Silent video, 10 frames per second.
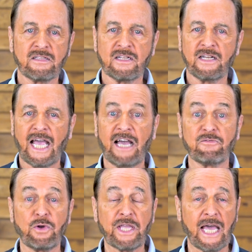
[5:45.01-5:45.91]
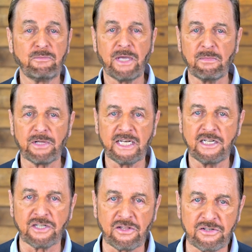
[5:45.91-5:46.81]
have we had people at
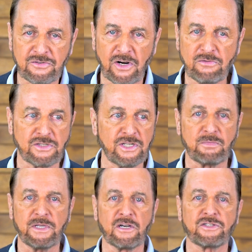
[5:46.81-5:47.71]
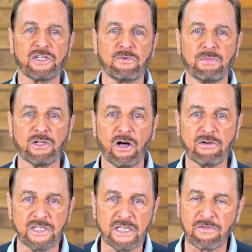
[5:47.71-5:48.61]
each other's throats just because they
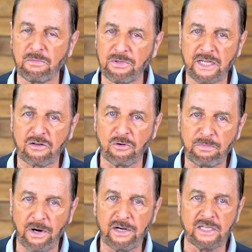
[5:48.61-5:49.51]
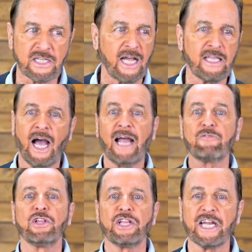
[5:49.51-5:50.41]
belong to different political parties. I
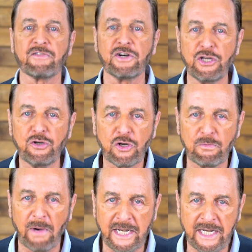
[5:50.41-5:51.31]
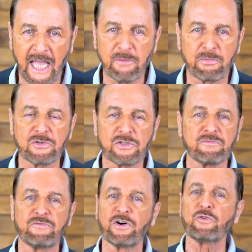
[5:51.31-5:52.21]
really never knew who my neighbors
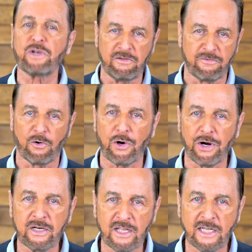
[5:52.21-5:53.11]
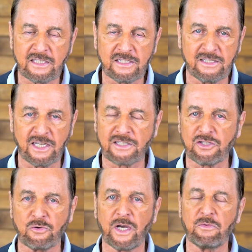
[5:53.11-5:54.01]
voted for. That's
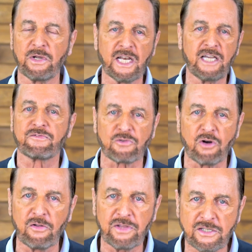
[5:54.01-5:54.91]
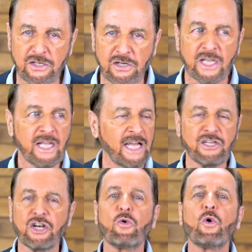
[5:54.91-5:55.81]
just the way we lived for all these years. And
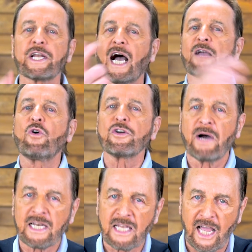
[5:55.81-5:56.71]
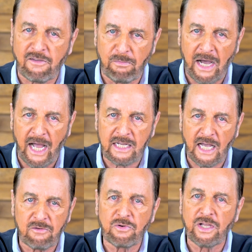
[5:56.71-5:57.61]
you know what? I want my life back.
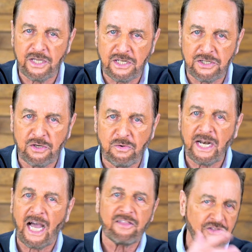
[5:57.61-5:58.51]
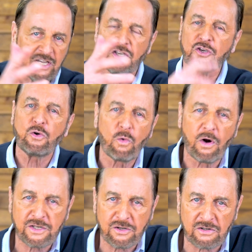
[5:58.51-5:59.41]
I really do. And I think you
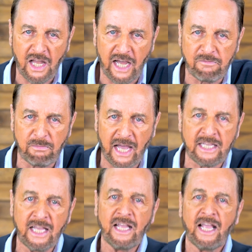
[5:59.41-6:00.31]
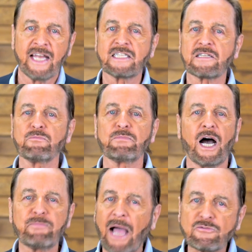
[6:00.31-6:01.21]
want your life back. And it's
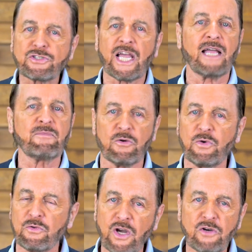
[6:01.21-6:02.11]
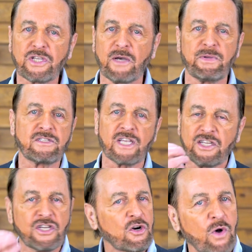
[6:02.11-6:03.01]
about time that we rose up and said, you know